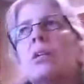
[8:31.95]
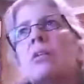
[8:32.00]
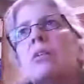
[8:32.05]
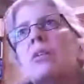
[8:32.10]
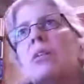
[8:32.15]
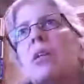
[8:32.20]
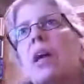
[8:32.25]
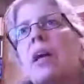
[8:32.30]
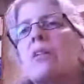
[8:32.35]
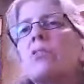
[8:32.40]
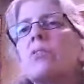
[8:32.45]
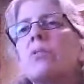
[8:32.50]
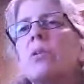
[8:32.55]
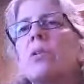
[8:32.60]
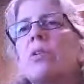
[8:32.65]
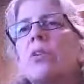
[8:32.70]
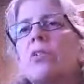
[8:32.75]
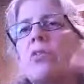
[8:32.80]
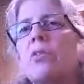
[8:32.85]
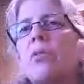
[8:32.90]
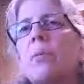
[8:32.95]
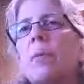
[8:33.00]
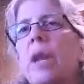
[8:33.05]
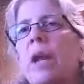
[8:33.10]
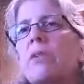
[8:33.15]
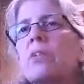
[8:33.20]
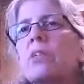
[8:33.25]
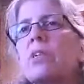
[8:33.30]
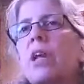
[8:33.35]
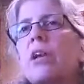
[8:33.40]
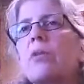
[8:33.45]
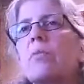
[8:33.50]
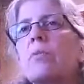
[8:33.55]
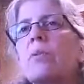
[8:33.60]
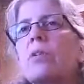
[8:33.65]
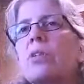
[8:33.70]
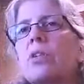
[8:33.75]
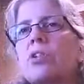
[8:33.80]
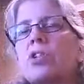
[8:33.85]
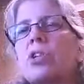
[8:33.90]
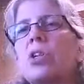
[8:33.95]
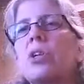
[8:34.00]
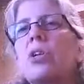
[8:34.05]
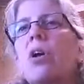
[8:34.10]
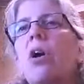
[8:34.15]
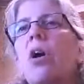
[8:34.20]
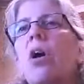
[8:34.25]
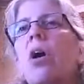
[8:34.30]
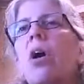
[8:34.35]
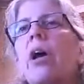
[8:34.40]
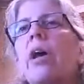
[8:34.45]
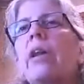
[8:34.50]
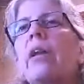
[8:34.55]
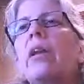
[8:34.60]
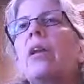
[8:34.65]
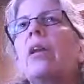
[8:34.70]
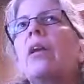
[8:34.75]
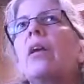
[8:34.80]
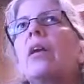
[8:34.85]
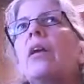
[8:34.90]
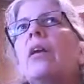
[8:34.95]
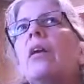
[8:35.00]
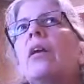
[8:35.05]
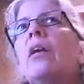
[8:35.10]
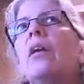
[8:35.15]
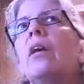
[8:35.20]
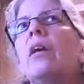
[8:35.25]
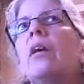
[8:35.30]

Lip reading: to the inside, so it looks from an outsider position on